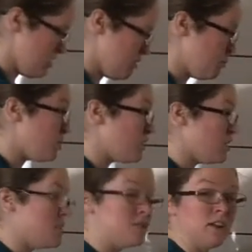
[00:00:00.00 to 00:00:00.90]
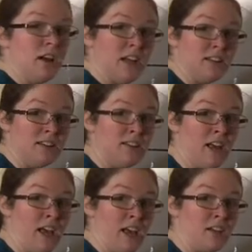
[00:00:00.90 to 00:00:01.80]
plurals end in an
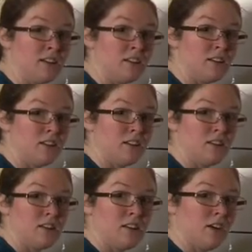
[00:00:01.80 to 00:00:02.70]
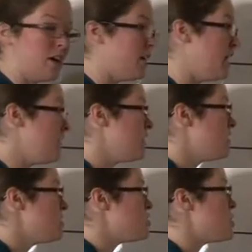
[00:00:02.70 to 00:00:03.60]
A. All right?
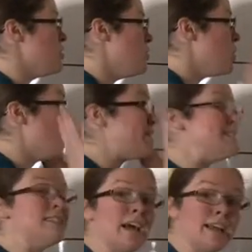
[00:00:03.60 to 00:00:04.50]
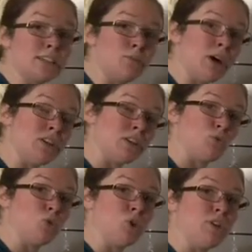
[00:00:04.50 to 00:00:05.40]
So what's nice about this
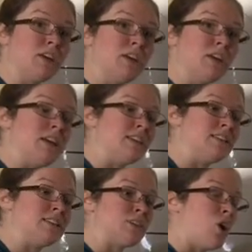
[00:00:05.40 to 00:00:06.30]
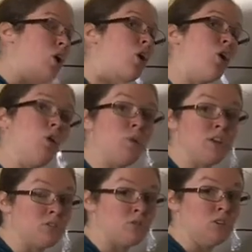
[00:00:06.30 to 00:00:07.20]
rule is it's always
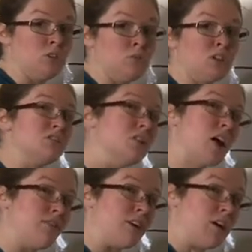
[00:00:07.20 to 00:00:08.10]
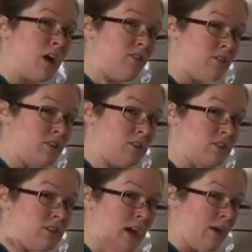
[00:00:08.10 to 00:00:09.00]
true, which is not very often
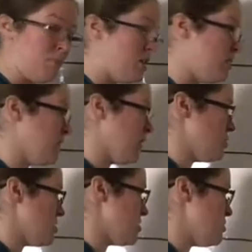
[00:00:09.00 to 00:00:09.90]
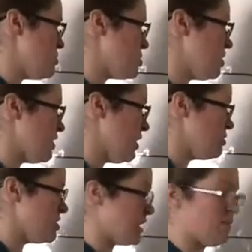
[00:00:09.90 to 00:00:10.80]
to happen in languages. Usually
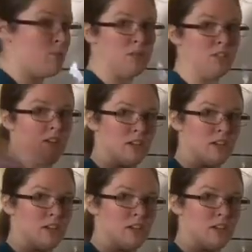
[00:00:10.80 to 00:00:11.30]
languages have a bazillion